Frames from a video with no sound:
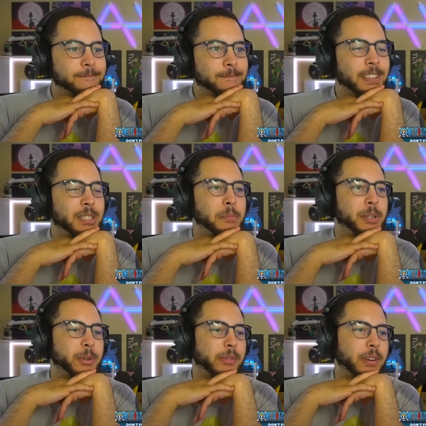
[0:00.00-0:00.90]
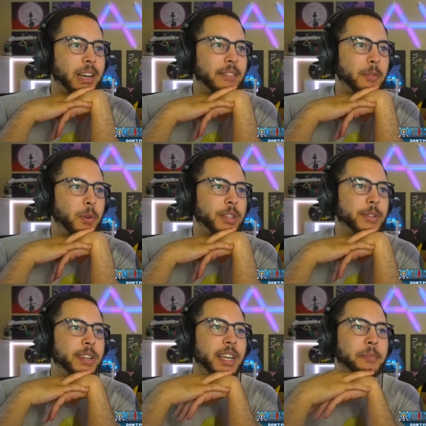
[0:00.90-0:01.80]
That's Mr. Five and what's her
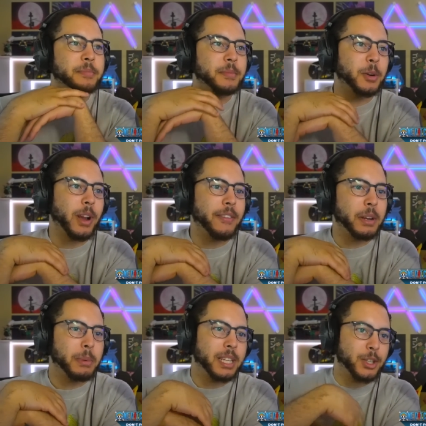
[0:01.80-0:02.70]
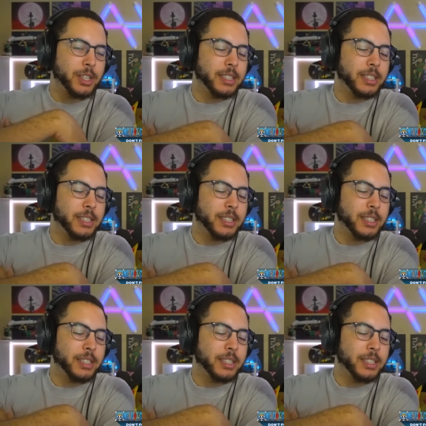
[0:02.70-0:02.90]
name? Gravity bitch.